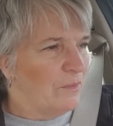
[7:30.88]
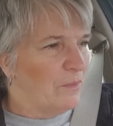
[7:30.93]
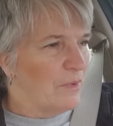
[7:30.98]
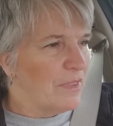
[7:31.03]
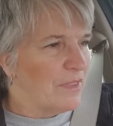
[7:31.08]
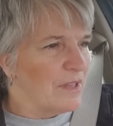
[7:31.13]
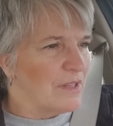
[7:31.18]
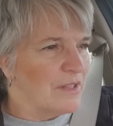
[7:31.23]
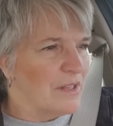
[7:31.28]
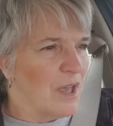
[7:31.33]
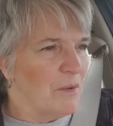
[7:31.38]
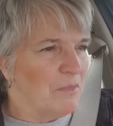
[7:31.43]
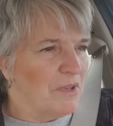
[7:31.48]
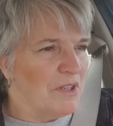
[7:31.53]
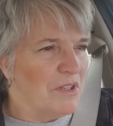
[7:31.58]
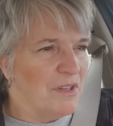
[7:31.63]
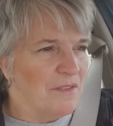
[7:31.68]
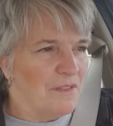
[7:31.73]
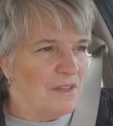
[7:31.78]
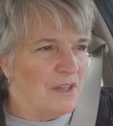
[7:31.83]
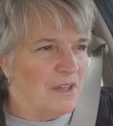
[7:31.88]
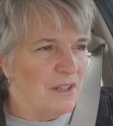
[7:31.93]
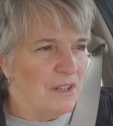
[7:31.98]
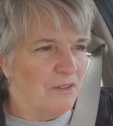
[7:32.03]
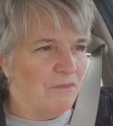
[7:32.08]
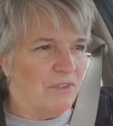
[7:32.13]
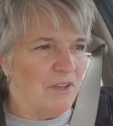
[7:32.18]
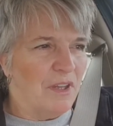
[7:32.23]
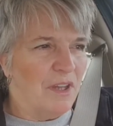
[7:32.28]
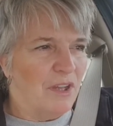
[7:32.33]
With us coming to the
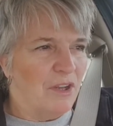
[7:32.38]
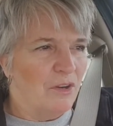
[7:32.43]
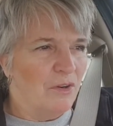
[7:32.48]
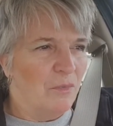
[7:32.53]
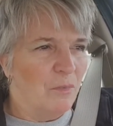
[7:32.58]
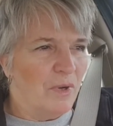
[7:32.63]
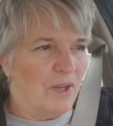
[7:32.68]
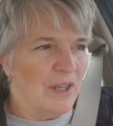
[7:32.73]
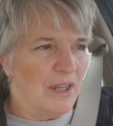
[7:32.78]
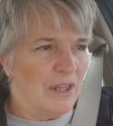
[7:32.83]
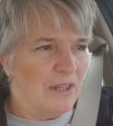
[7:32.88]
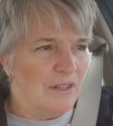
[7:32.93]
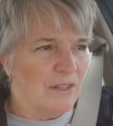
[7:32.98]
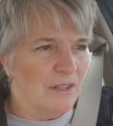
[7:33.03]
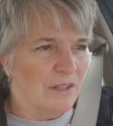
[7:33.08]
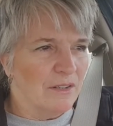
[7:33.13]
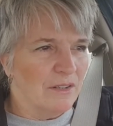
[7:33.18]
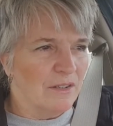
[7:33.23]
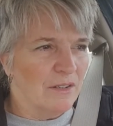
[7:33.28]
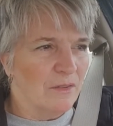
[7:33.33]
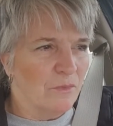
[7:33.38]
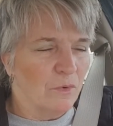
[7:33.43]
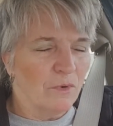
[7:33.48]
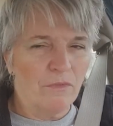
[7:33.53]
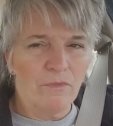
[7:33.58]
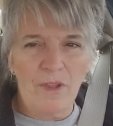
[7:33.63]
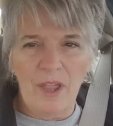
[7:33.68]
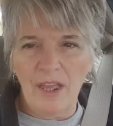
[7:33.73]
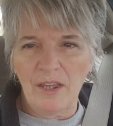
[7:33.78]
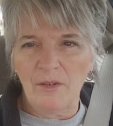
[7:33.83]
end of a year, we need to
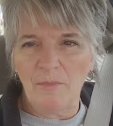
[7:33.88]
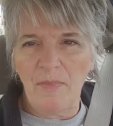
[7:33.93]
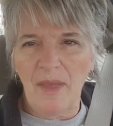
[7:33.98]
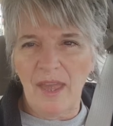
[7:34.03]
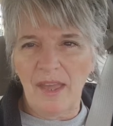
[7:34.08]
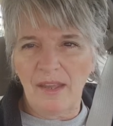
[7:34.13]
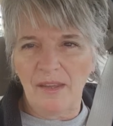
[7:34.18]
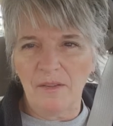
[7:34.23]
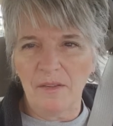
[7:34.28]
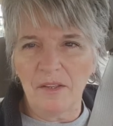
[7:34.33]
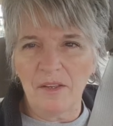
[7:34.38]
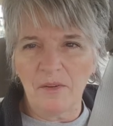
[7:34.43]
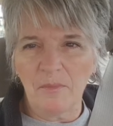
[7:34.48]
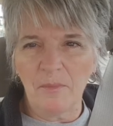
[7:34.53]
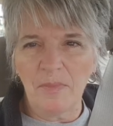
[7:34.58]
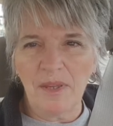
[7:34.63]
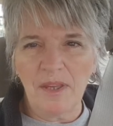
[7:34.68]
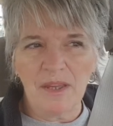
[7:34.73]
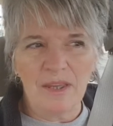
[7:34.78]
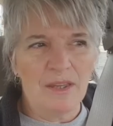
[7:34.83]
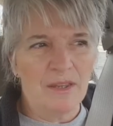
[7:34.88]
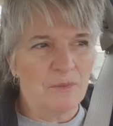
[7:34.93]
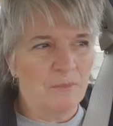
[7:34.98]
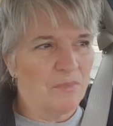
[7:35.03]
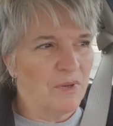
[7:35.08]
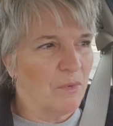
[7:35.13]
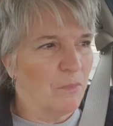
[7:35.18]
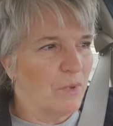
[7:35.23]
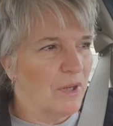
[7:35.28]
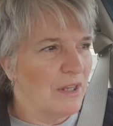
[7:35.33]
reflect back a little
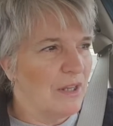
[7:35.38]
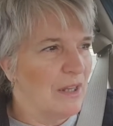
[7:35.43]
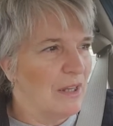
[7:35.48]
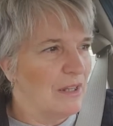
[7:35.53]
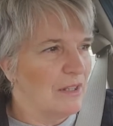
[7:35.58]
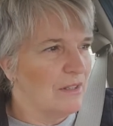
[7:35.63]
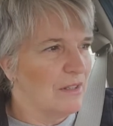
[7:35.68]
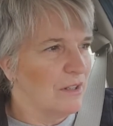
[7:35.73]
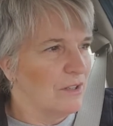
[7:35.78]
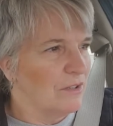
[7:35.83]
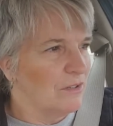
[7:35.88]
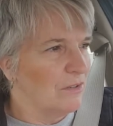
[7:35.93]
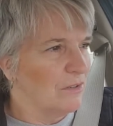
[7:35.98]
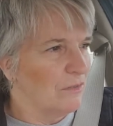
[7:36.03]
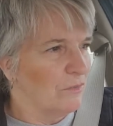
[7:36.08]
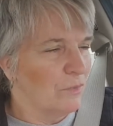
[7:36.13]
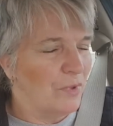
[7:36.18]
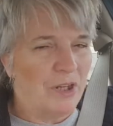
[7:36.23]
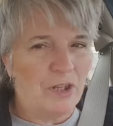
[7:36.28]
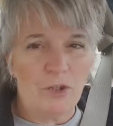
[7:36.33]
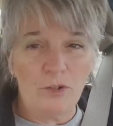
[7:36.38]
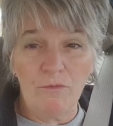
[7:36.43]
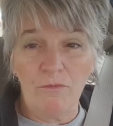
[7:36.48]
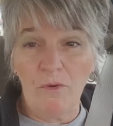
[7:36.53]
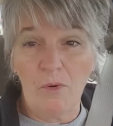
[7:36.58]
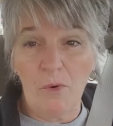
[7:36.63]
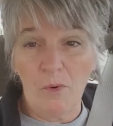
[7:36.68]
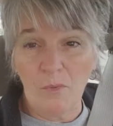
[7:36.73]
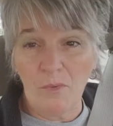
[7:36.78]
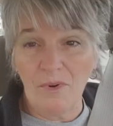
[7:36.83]
bit, but we need to reach
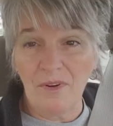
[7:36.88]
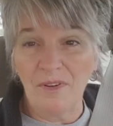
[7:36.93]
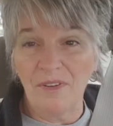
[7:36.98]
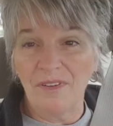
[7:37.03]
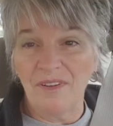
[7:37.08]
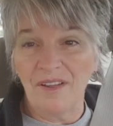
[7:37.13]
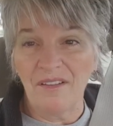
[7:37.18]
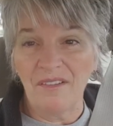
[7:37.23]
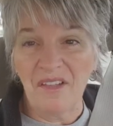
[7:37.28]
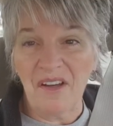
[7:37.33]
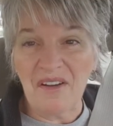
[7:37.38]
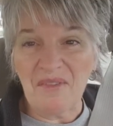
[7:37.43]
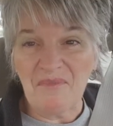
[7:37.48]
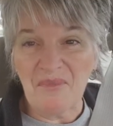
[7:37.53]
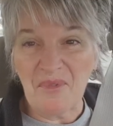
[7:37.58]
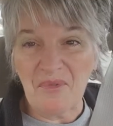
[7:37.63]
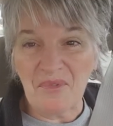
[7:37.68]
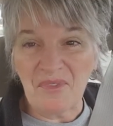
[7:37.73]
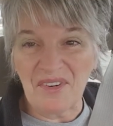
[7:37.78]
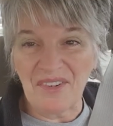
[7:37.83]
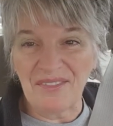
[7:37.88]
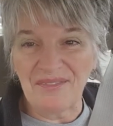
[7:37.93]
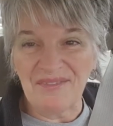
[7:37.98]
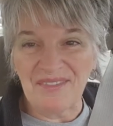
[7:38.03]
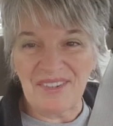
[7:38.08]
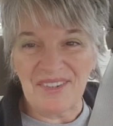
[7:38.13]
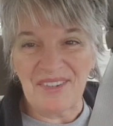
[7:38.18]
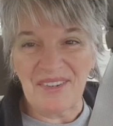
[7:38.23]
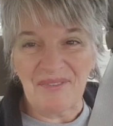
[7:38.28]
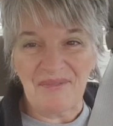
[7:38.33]
forward a lot more.
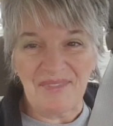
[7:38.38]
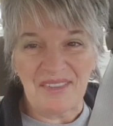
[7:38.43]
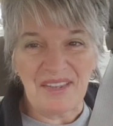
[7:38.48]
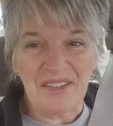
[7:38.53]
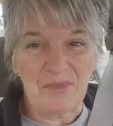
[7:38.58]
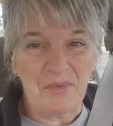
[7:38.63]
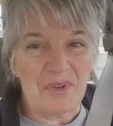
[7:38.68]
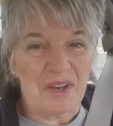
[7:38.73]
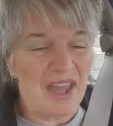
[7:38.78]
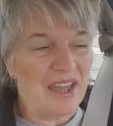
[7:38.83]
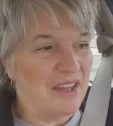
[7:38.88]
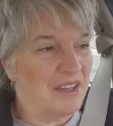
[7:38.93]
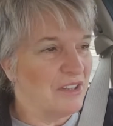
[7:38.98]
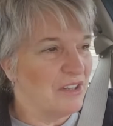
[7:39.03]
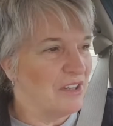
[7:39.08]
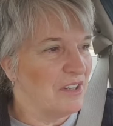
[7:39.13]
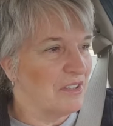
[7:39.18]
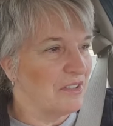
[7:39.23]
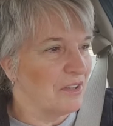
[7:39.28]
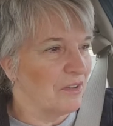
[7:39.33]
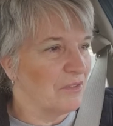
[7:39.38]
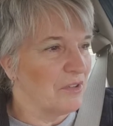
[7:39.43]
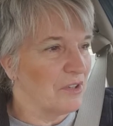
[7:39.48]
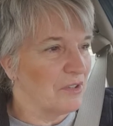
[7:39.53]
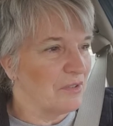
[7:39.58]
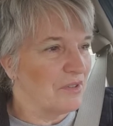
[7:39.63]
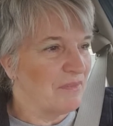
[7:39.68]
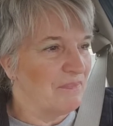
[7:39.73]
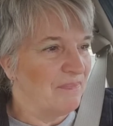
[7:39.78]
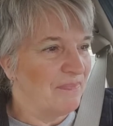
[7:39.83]
So that's what I intend on
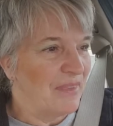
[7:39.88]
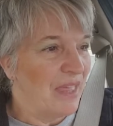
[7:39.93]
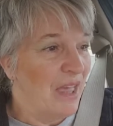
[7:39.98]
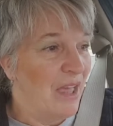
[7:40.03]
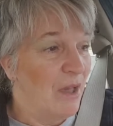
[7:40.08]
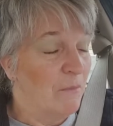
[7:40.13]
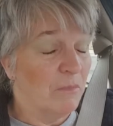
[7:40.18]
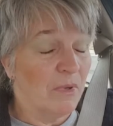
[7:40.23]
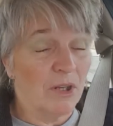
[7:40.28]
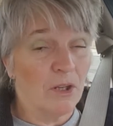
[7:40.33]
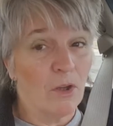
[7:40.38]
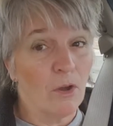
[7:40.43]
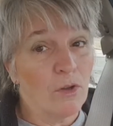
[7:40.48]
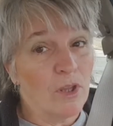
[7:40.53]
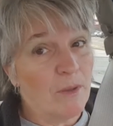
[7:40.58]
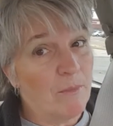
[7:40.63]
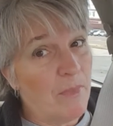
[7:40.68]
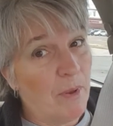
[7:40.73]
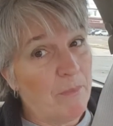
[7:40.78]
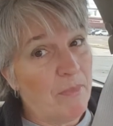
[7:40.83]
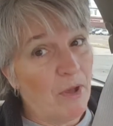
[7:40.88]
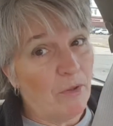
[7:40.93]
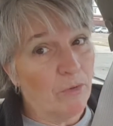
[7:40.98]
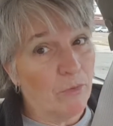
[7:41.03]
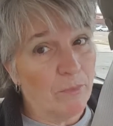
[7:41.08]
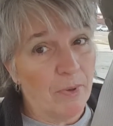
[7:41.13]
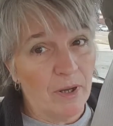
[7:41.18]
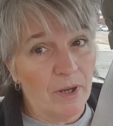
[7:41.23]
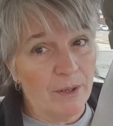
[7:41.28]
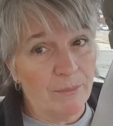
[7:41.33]
doing. I'm going to go get my
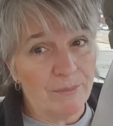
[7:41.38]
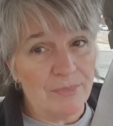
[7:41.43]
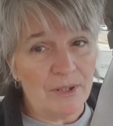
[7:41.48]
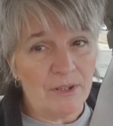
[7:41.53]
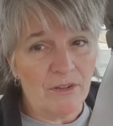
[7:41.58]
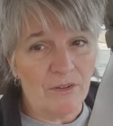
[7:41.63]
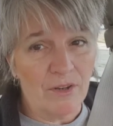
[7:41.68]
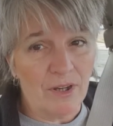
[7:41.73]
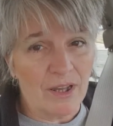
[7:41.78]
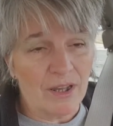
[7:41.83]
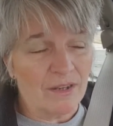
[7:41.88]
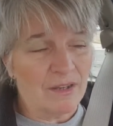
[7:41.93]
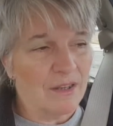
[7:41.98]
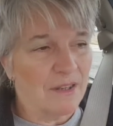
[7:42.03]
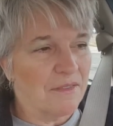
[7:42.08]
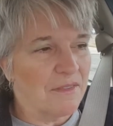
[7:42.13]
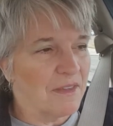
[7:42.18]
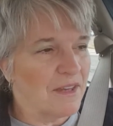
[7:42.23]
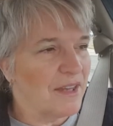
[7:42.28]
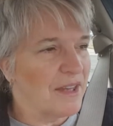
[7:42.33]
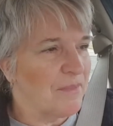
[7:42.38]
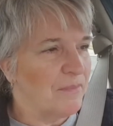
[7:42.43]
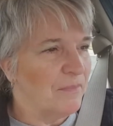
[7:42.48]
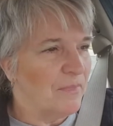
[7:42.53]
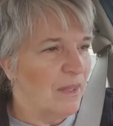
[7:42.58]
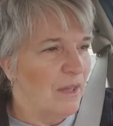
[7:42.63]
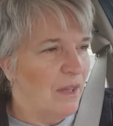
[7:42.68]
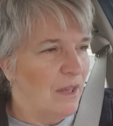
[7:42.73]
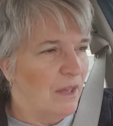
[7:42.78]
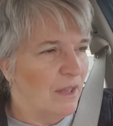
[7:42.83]
Polar Pop. You know, I got to get that.
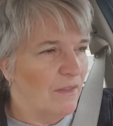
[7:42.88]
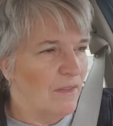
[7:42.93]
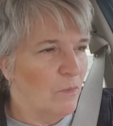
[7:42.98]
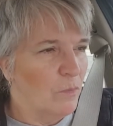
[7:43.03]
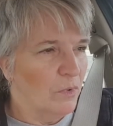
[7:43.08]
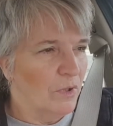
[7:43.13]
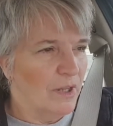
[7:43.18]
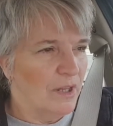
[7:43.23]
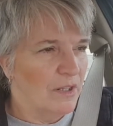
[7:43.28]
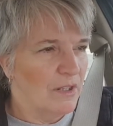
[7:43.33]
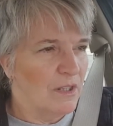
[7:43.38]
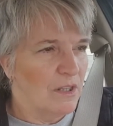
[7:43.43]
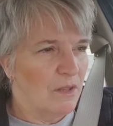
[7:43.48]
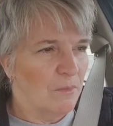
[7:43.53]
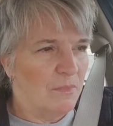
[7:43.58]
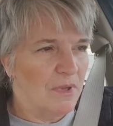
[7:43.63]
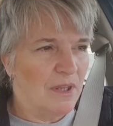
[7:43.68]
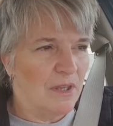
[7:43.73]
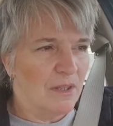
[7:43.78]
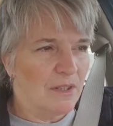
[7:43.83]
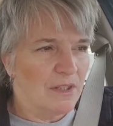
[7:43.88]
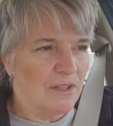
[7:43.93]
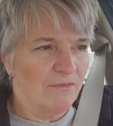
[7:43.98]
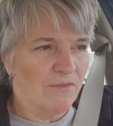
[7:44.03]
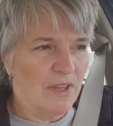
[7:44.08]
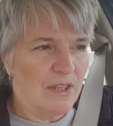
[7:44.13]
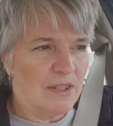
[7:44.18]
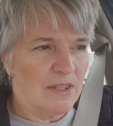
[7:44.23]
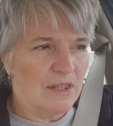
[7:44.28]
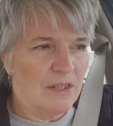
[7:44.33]
And then we'll head to the bins.
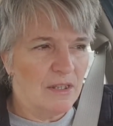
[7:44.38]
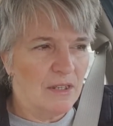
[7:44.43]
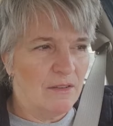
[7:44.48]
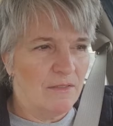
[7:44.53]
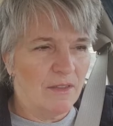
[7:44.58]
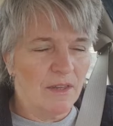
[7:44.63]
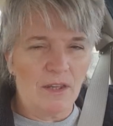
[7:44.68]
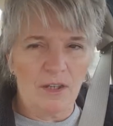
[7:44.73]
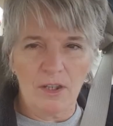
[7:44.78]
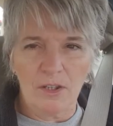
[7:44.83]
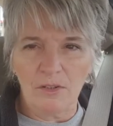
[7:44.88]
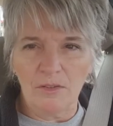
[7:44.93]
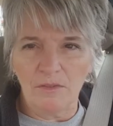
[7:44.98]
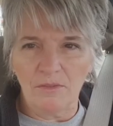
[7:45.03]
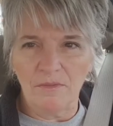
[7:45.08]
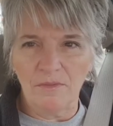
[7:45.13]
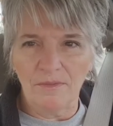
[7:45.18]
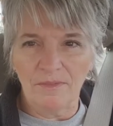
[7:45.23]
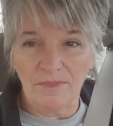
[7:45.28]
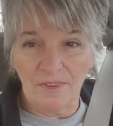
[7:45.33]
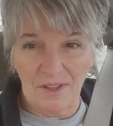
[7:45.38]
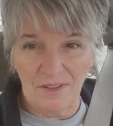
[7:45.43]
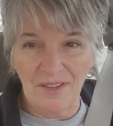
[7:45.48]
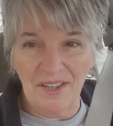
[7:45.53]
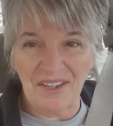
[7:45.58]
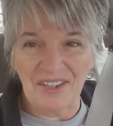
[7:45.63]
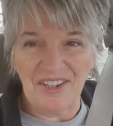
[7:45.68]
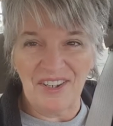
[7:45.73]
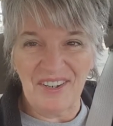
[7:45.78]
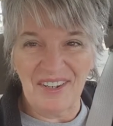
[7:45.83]
If I see anything cool, I'll
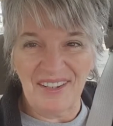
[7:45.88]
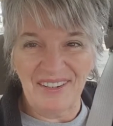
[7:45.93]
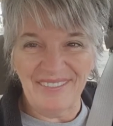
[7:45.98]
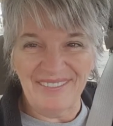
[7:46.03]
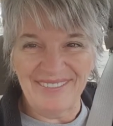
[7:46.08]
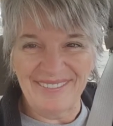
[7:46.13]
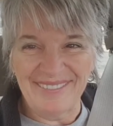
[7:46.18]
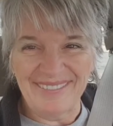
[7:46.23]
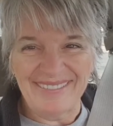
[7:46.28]
let you know.